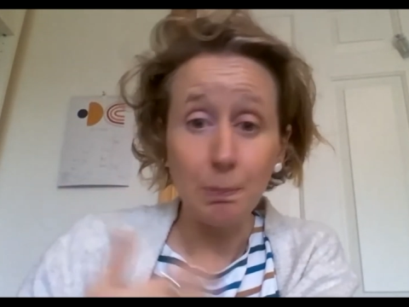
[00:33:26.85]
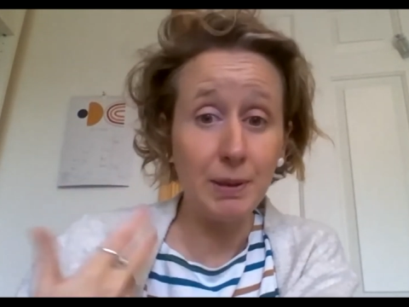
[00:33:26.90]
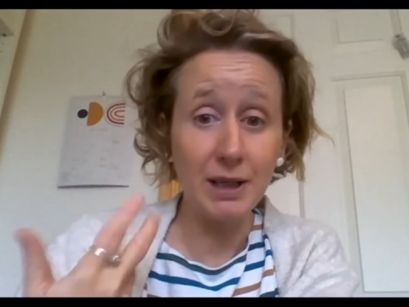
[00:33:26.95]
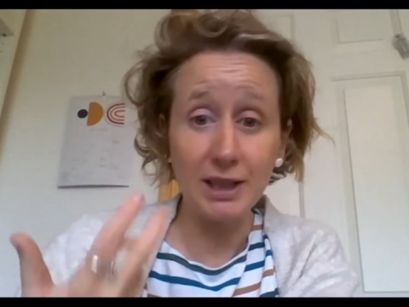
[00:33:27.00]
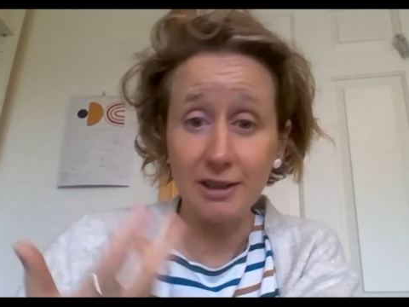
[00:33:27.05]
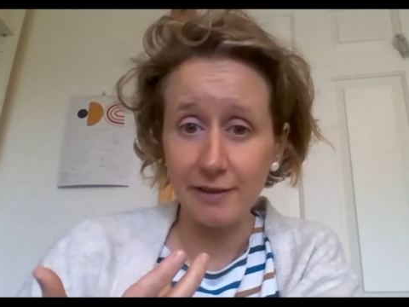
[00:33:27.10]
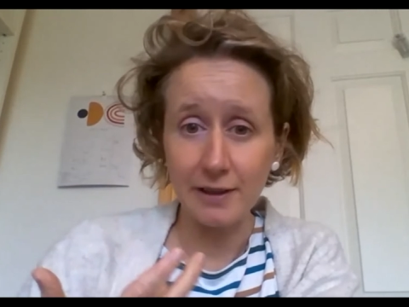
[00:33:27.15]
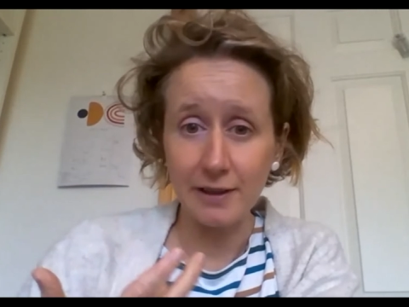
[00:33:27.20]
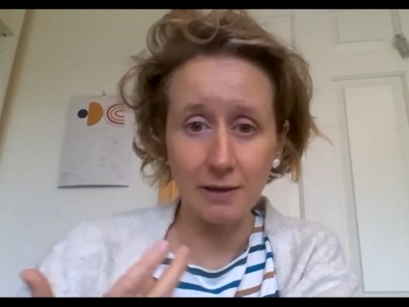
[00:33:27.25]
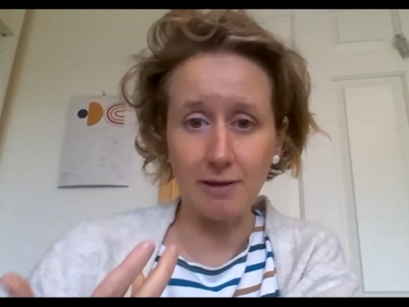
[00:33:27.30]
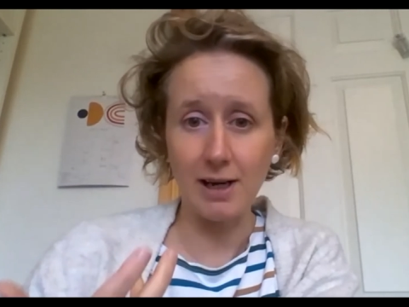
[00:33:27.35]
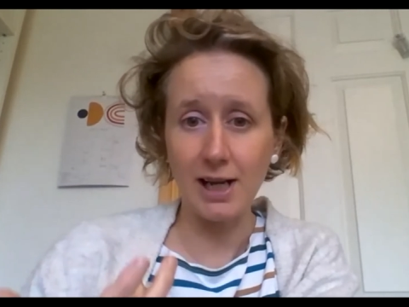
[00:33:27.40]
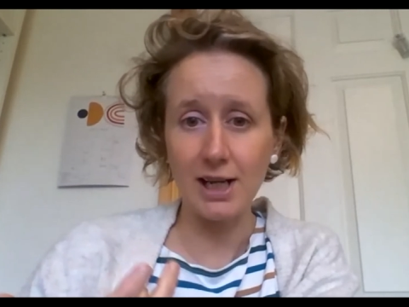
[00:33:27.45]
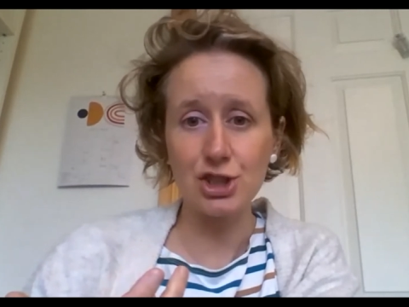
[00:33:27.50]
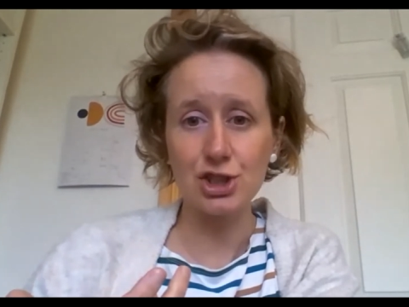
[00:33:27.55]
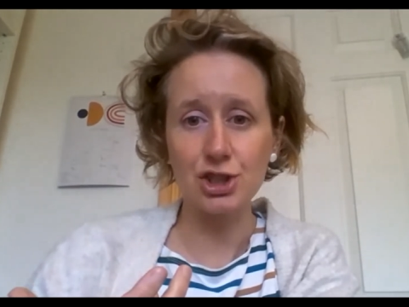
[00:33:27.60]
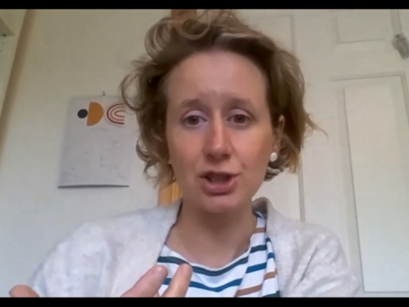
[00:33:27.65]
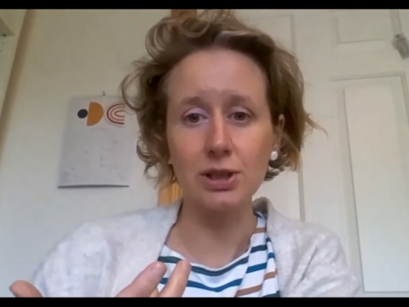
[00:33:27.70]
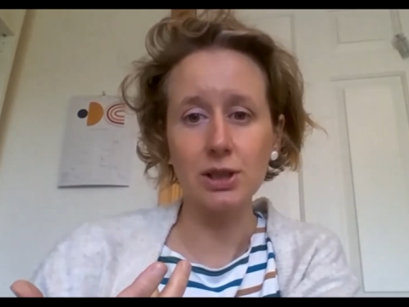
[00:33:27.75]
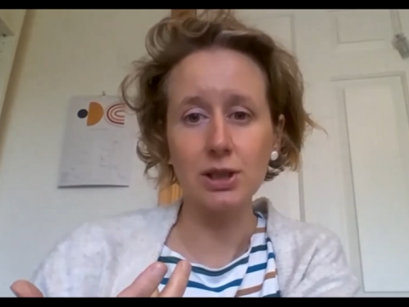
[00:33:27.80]
bit of an
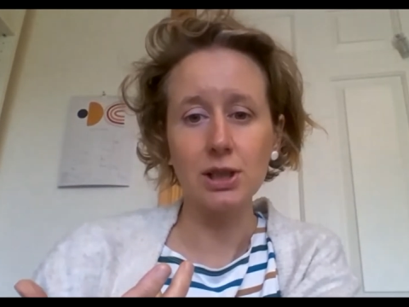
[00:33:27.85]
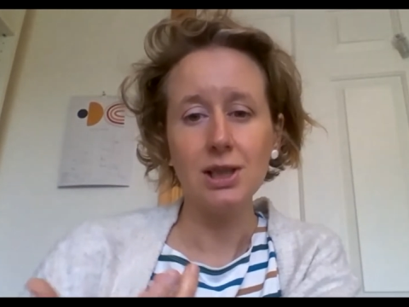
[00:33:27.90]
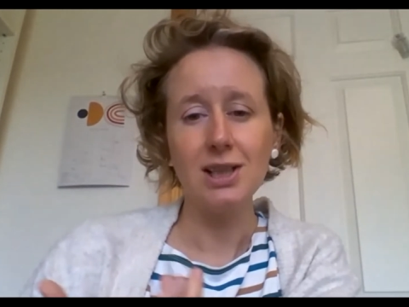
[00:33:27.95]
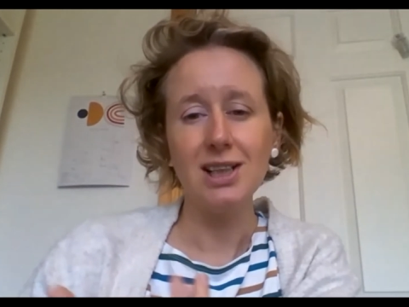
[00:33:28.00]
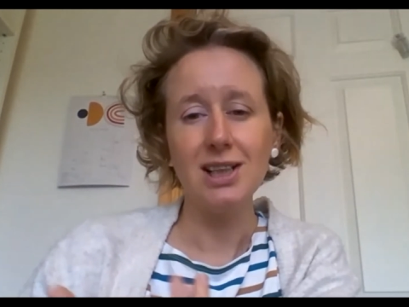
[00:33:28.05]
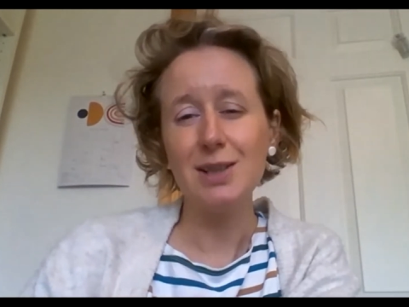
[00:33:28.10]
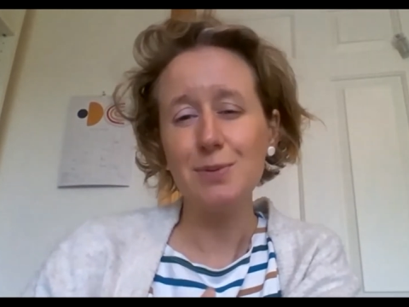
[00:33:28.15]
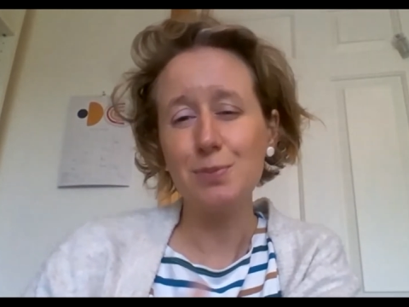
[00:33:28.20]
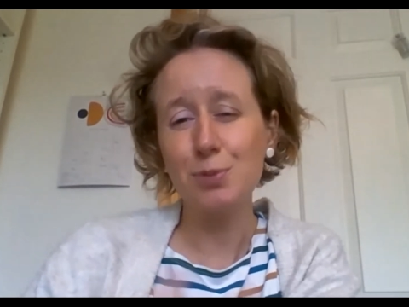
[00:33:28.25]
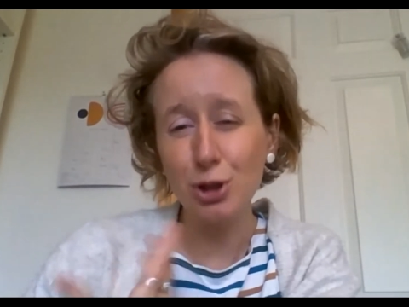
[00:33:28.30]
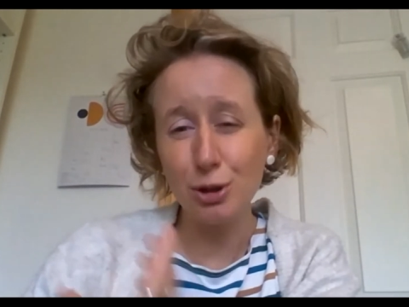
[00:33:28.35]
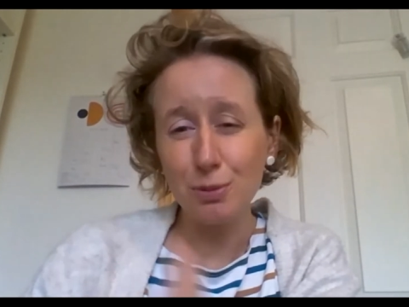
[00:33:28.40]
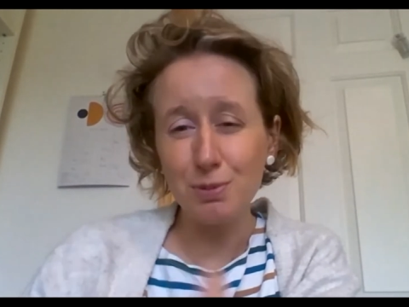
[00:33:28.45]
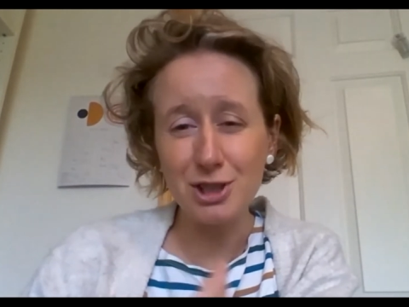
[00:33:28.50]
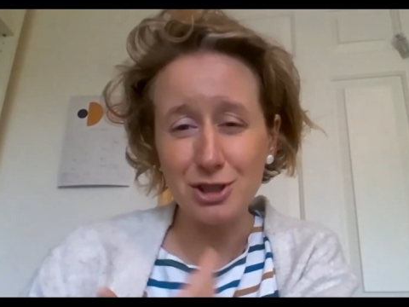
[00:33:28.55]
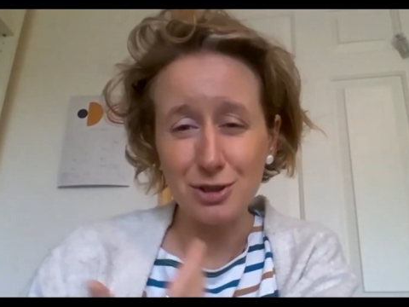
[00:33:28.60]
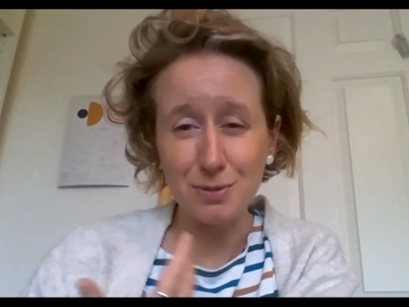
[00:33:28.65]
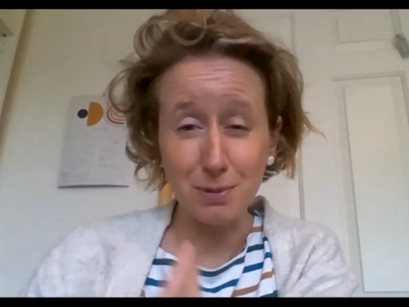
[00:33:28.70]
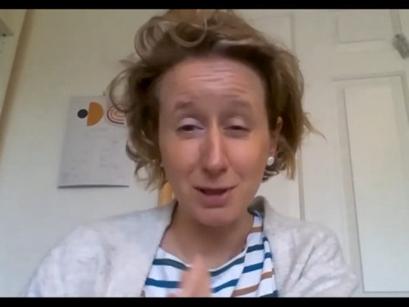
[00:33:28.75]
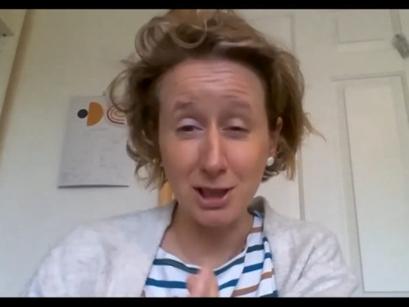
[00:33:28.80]
erection is probably
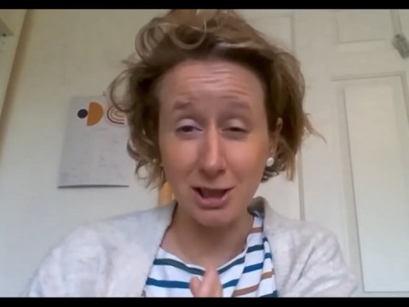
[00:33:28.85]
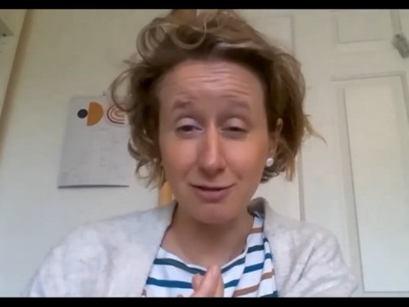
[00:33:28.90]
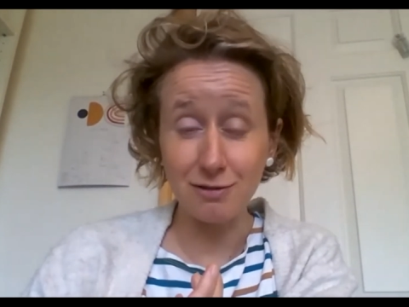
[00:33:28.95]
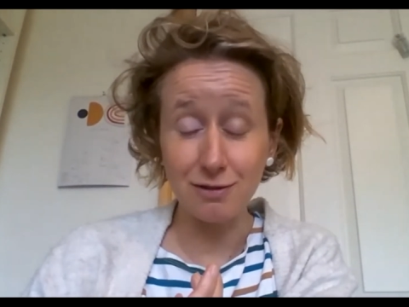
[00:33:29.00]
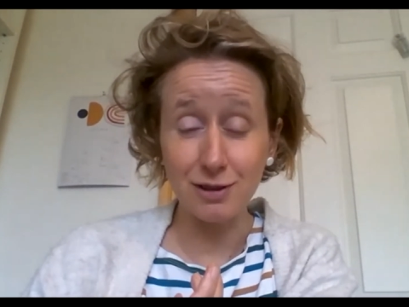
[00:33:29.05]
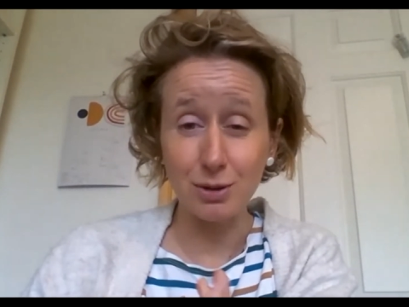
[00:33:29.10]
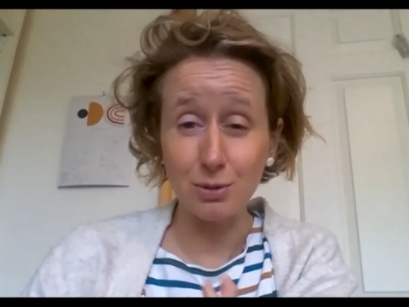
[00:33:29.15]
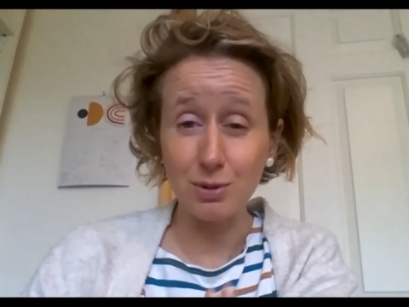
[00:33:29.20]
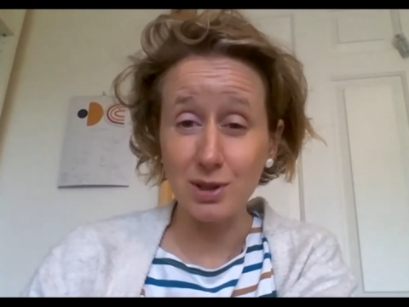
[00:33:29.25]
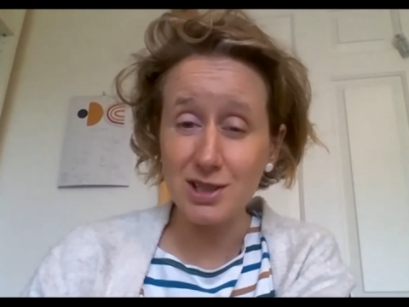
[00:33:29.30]
just blood flow.